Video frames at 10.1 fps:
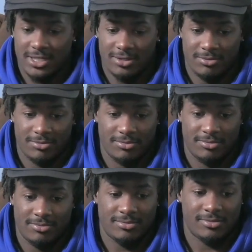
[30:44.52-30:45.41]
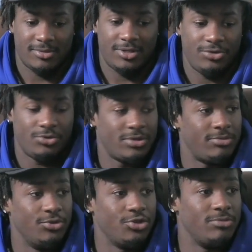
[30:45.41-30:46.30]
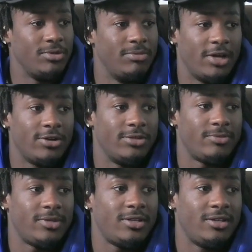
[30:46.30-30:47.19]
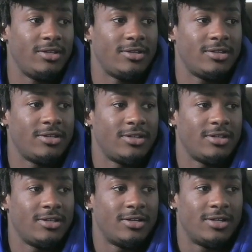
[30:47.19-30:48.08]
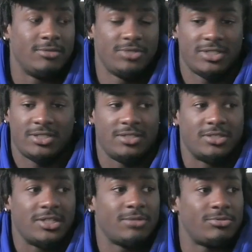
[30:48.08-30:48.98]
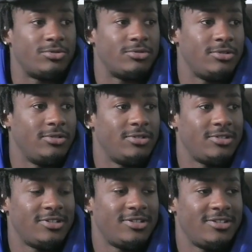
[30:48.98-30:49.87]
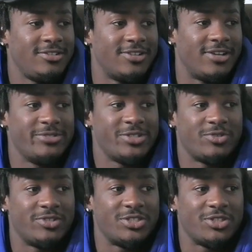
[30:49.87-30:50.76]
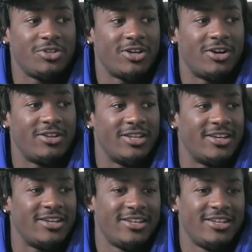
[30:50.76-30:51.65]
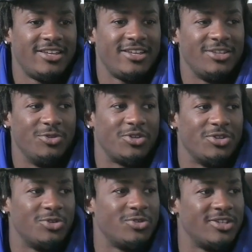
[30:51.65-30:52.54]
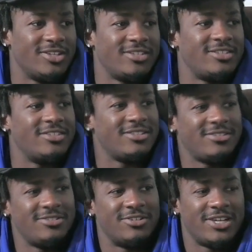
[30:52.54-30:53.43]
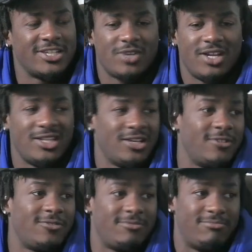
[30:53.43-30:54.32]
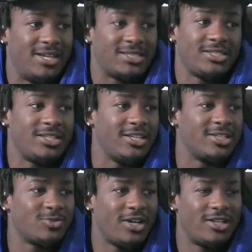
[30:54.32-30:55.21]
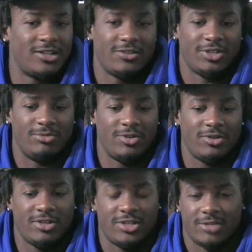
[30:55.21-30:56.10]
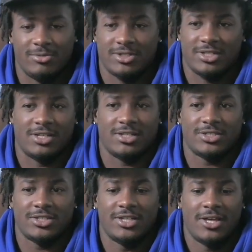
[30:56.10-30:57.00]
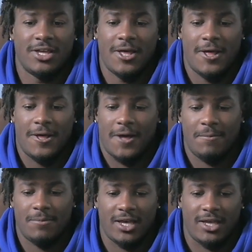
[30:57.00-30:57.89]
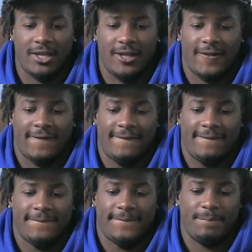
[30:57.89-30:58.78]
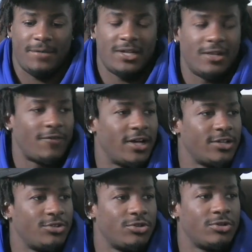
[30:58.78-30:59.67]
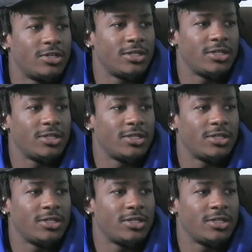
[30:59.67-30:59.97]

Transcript: him, you can you can be better than me. Hmm. I'm just an example. You know, I'm just want to show y'all that you can do it. You yeah. know, that's why I love my city. That's why I love the community here because I'm like, man, if I can do it,